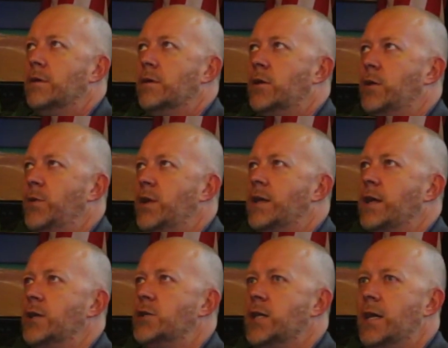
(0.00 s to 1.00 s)

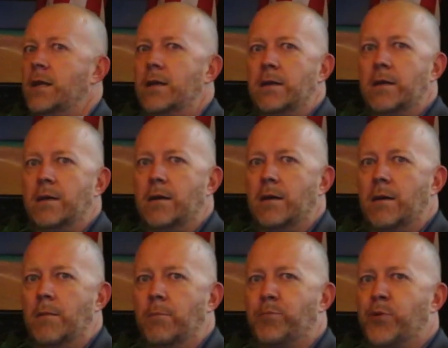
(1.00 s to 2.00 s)
communication,
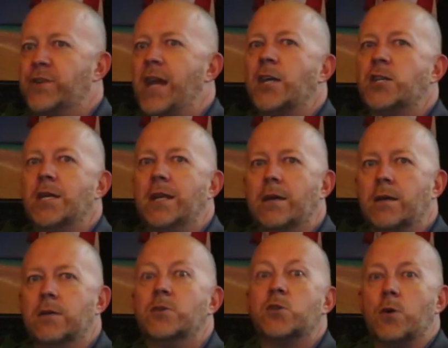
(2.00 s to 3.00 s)
protection,
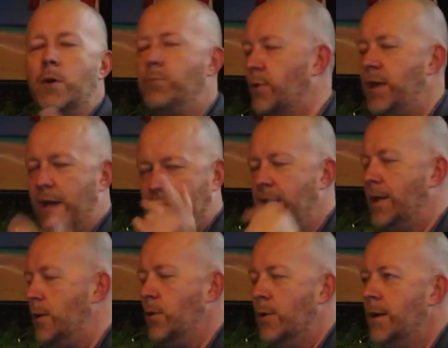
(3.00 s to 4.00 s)
uh, yeah,
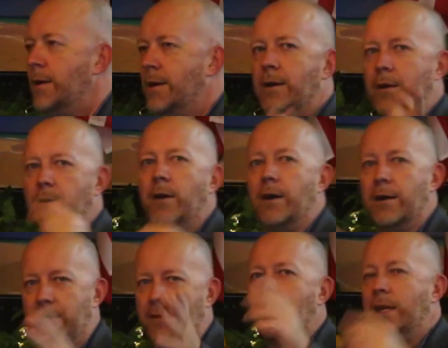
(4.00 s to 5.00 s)
thank you.
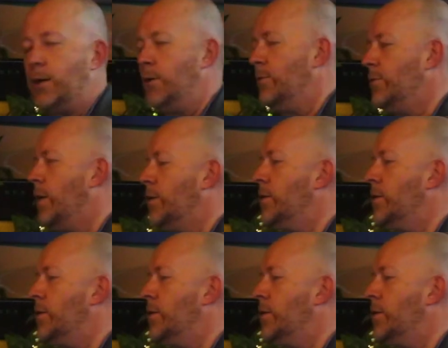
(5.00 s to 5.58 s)
Uh, thank you, uh,